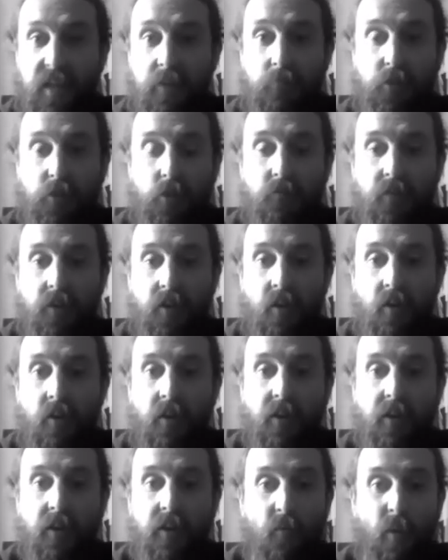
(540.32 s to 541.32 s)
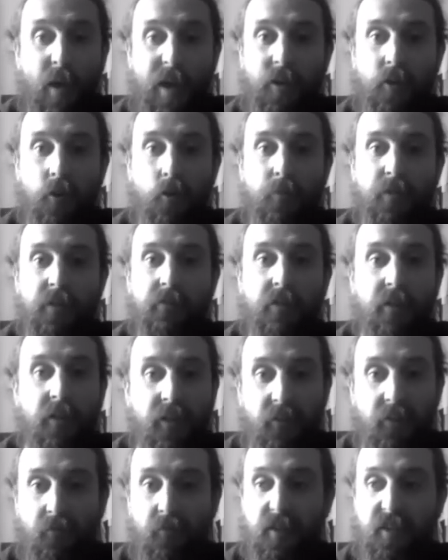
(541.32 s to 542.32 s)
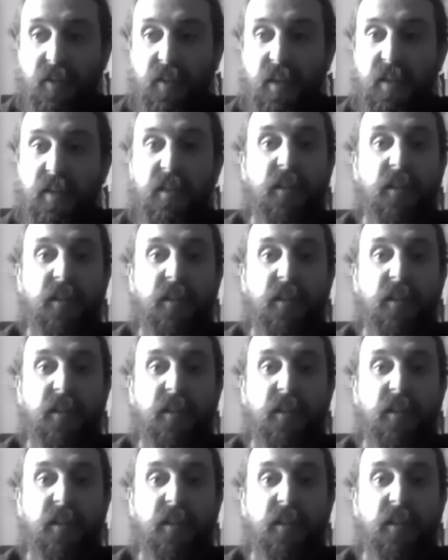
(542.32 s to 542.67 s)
during the night and you wake up, you're in a different city